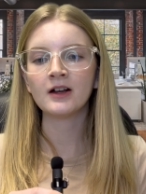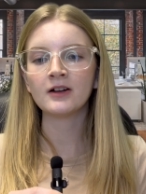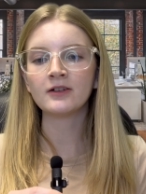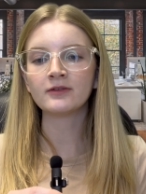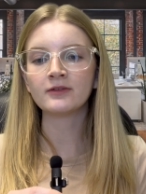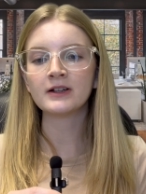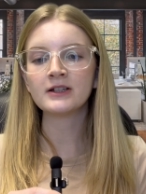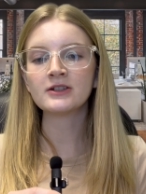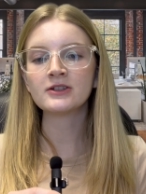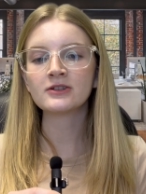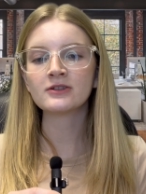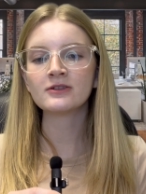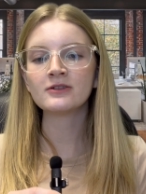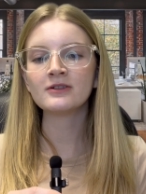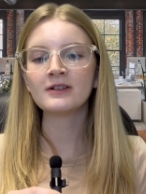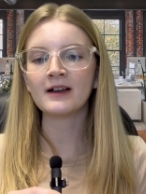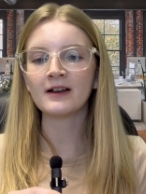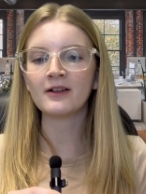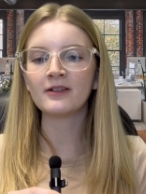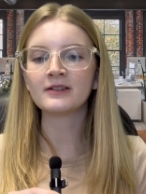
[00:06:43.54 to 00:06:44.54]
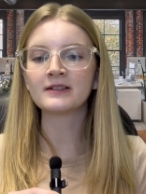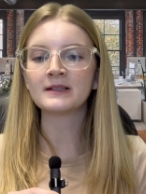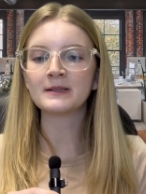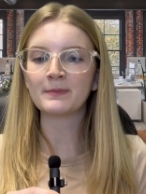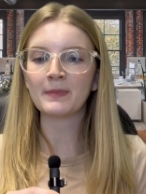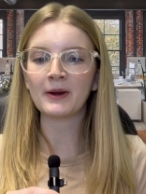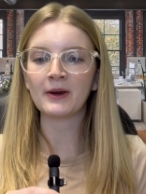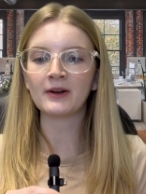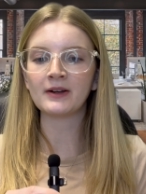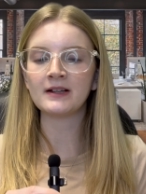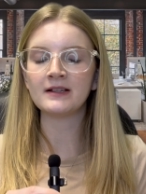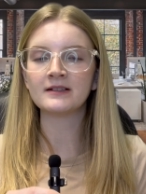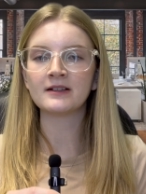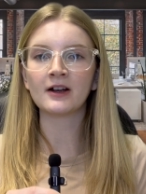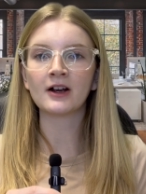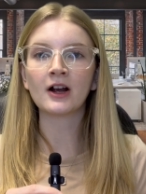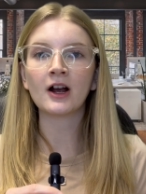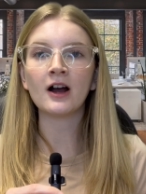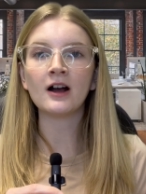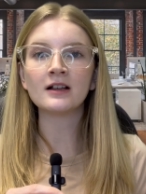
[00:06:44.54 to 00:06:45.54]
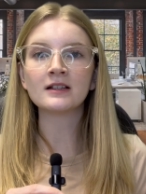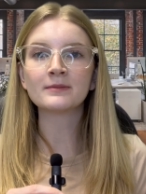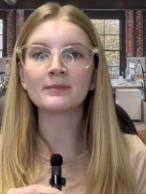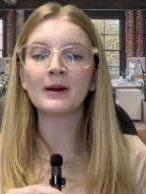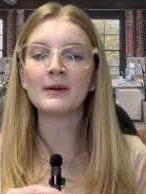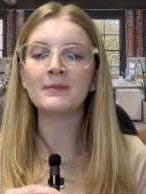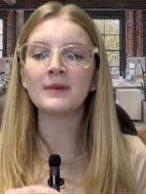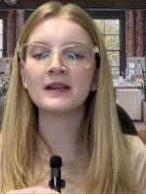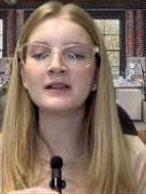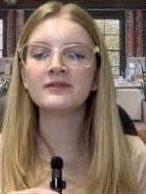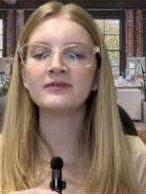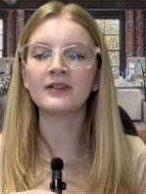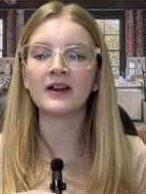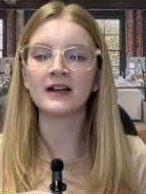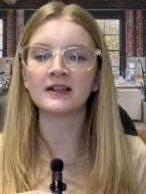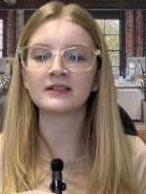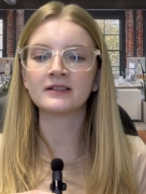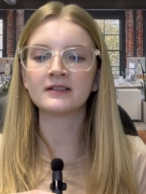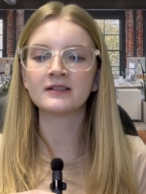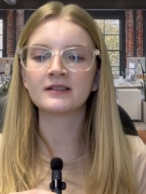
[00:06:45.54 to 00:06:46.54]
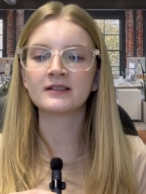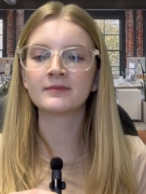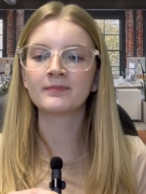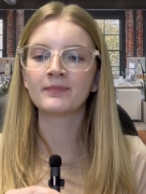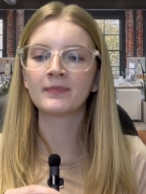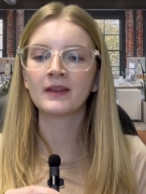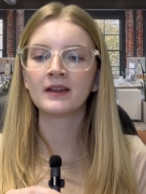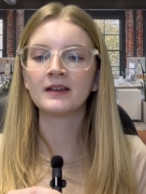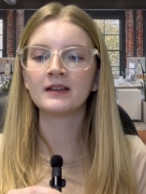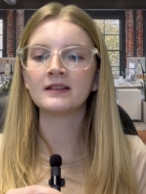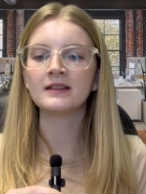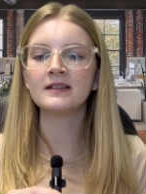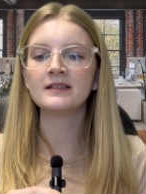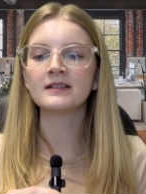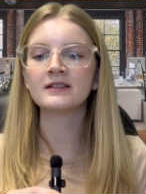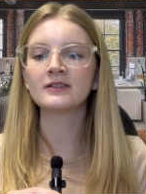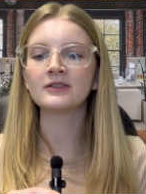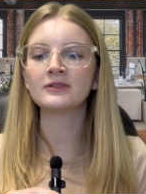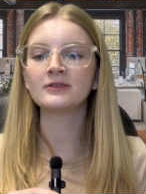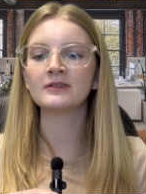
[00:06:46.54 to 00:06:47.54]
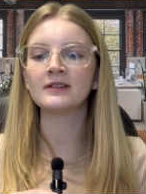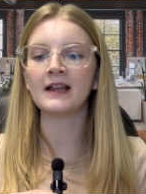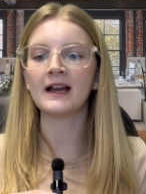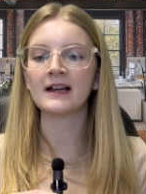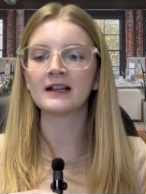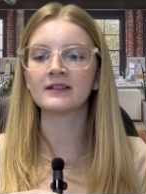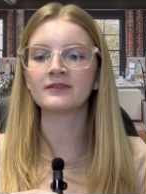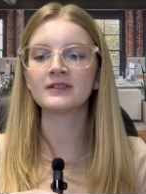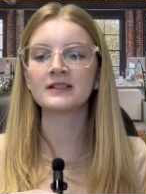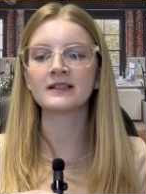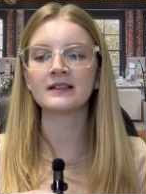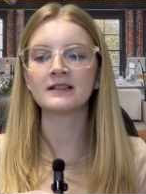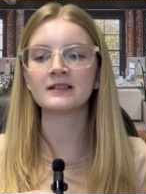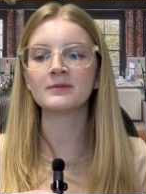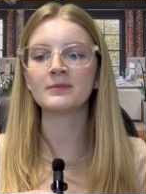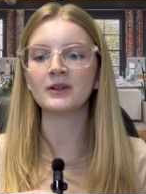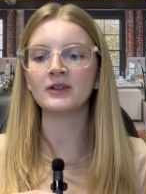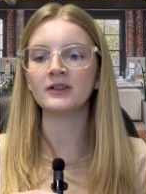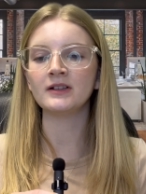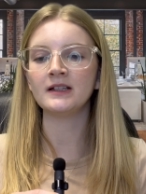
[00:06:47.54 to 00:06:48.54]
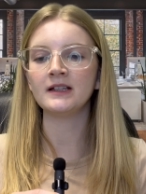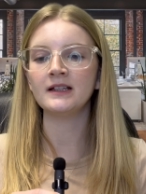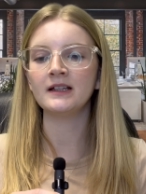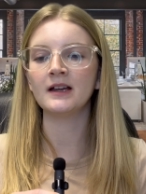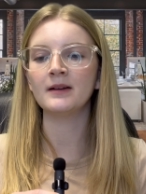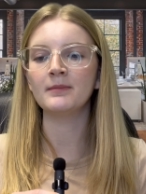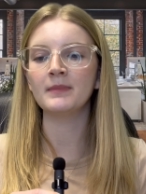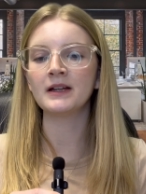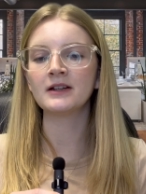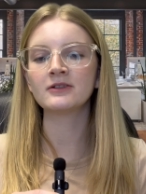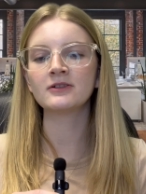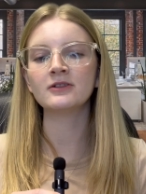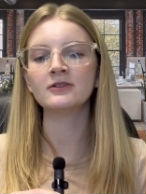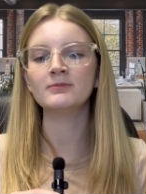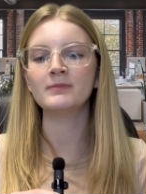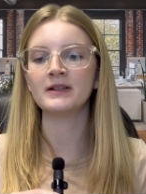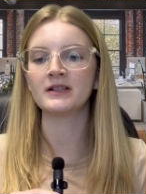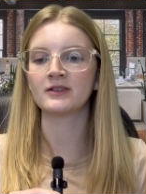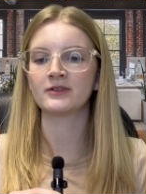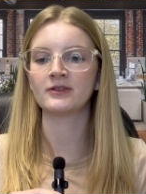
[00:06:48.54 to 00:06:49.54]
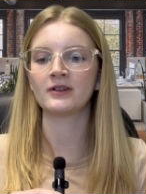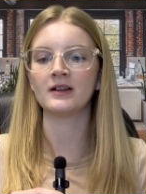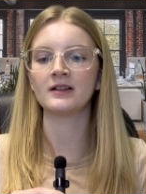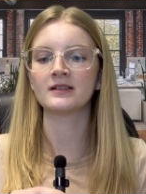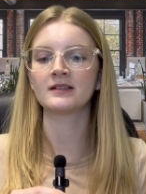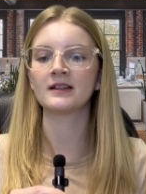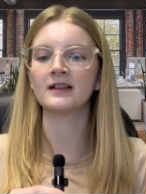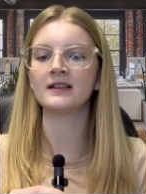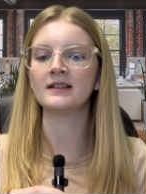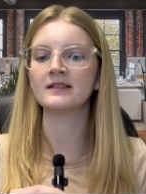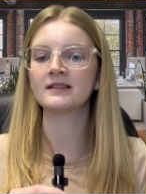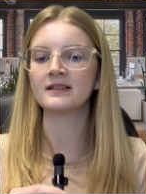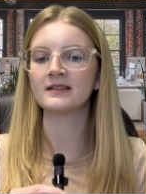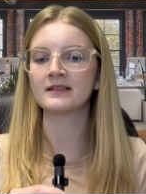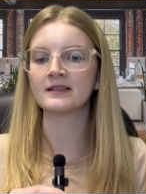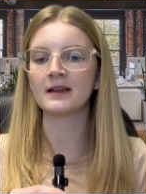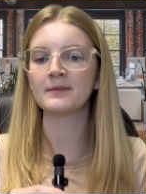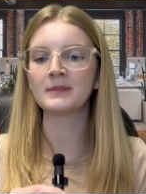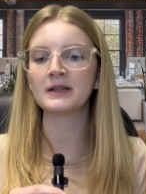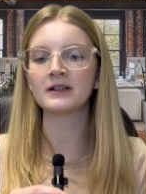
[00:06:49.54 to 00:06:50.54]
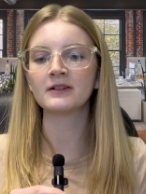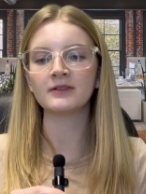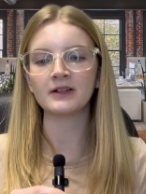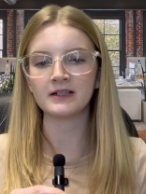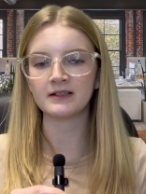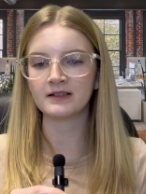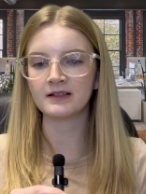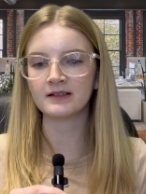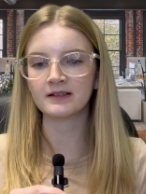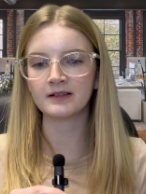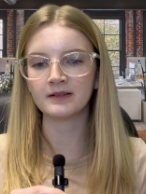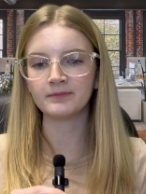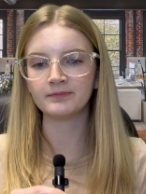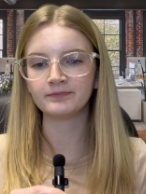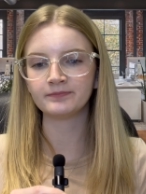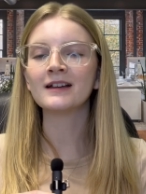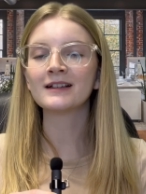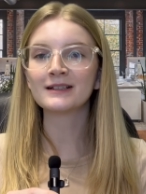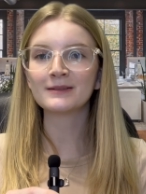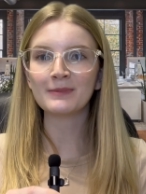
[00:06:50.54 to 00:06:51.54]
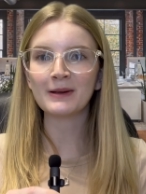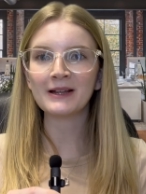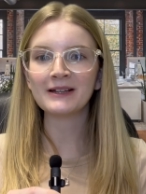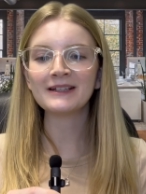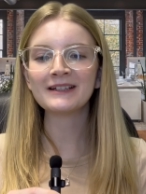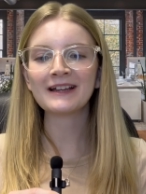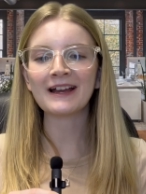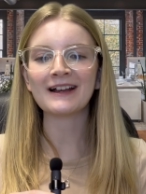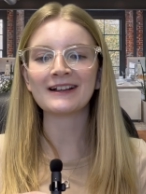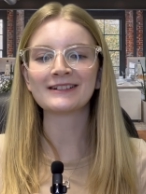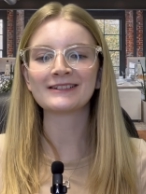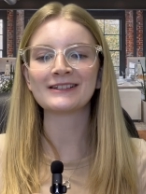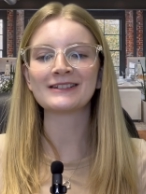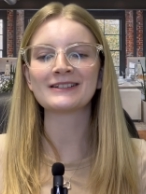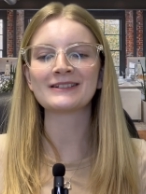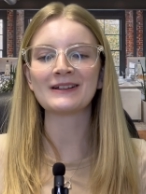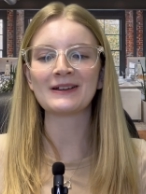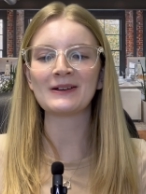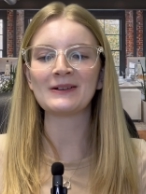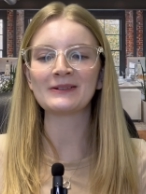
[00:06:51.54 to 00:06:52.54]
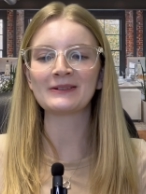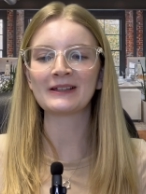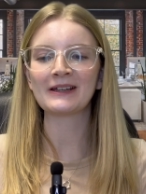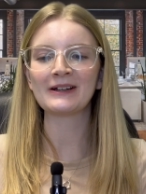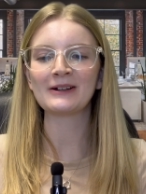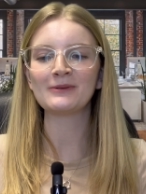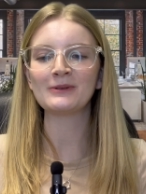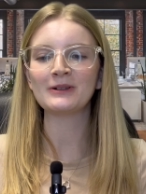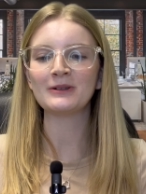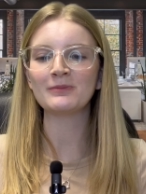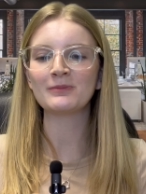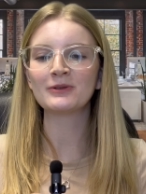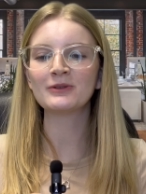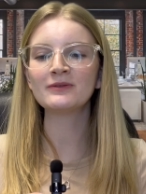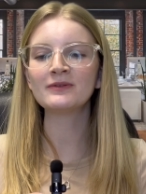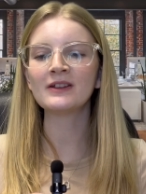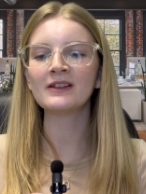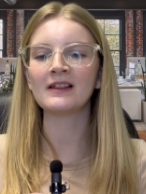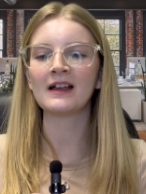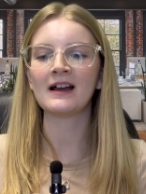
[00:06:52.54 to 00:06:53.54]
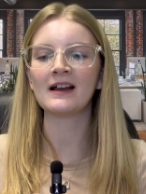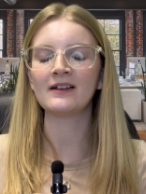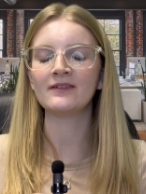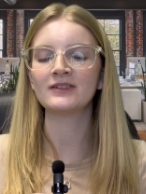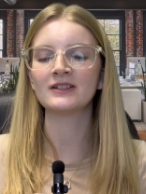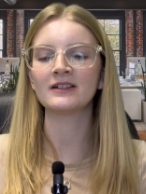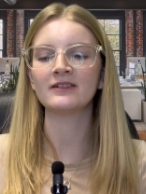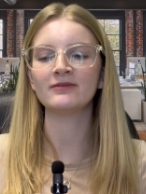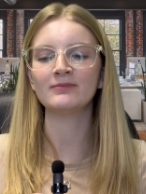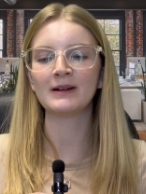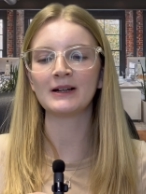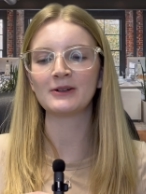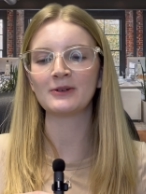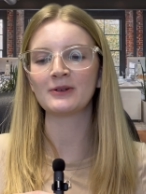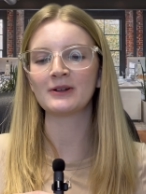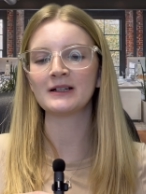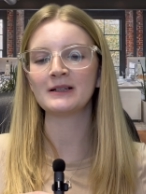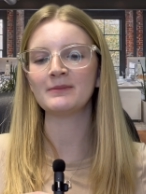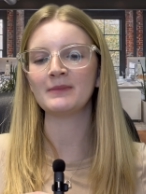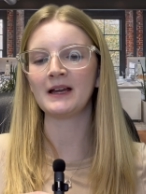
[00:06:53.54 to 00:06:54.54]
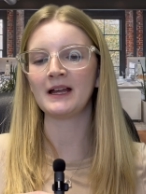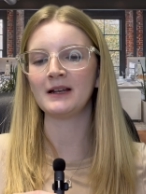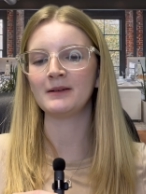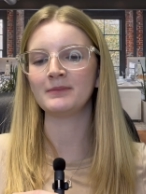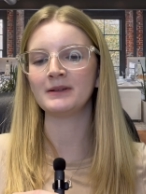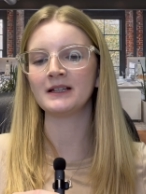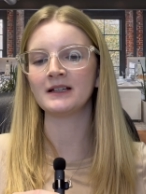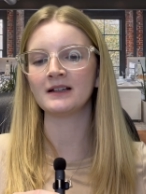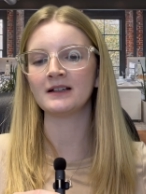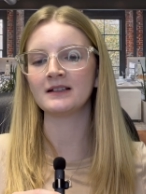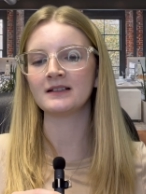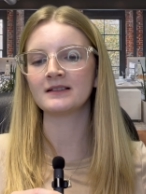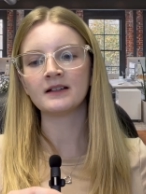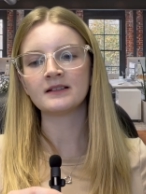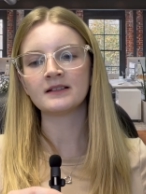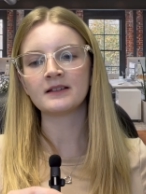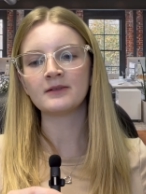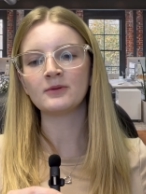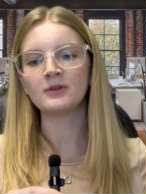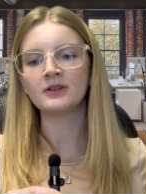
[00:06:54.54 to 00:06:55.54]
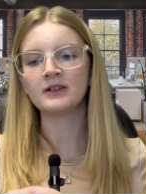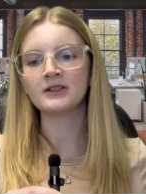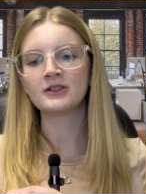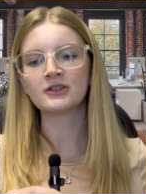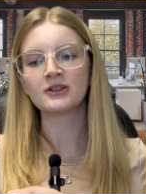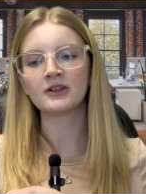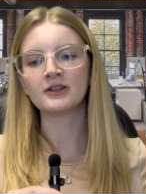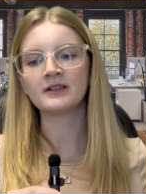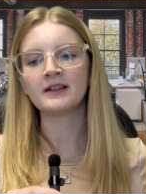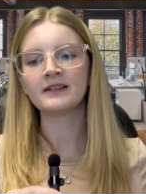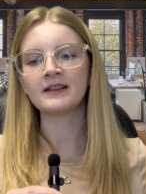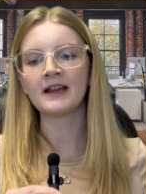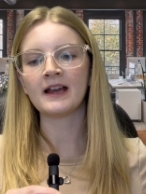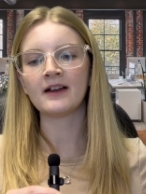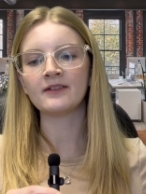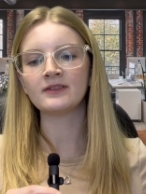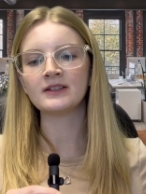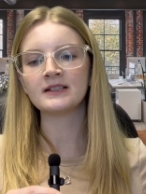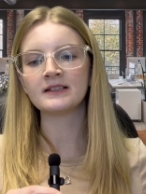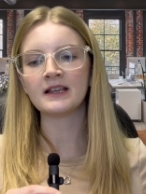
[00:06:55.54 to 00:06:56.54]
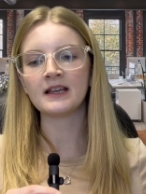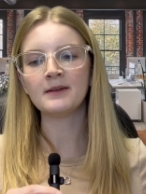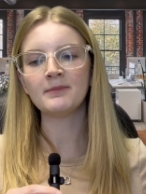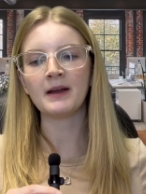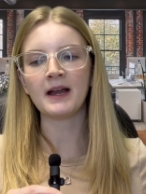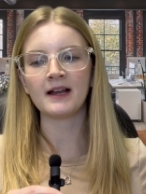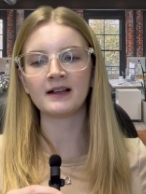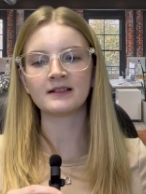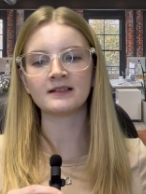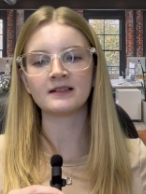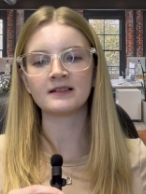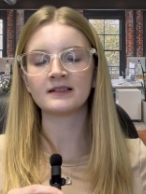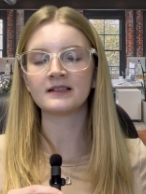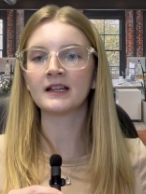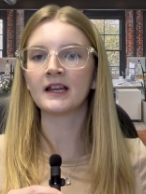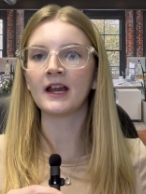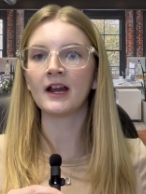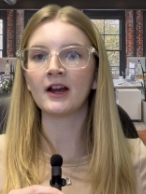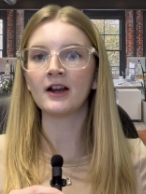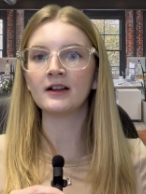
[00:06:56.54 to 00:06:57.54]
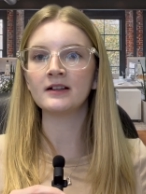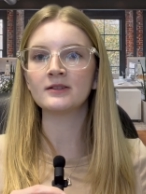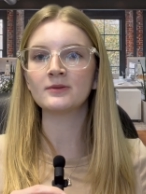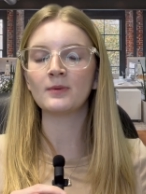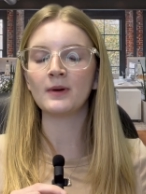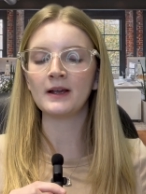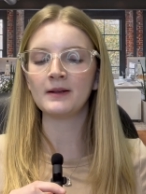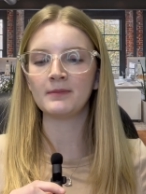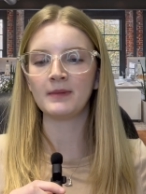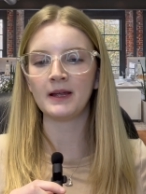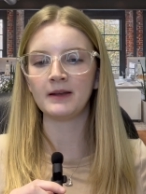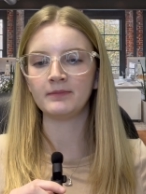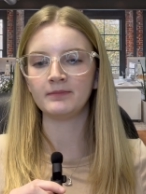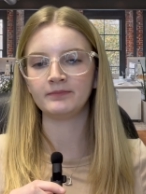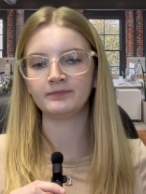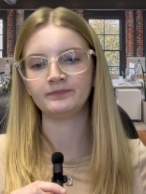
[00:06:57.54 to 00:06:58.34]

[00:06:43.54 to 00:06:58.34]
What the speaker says: Racial health disparities are caused by many factors. These include lack of accessibility, medical mistrust, and systemic racism. Expanding access to healthcare will improve the lives of minority men because it will ensure that they have the same access to care as white men.